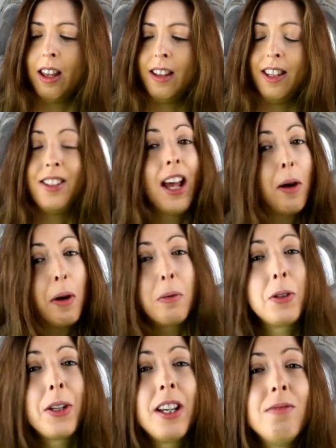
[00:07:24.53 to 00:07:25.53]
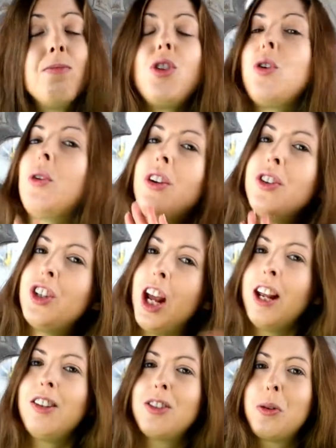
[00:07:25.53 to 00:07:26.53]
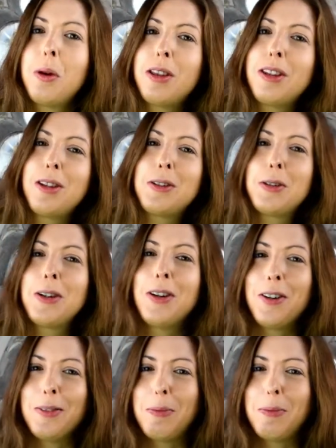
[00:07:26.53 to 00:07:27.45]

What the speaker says: This is how I'm doing it. You can change the way that you do it,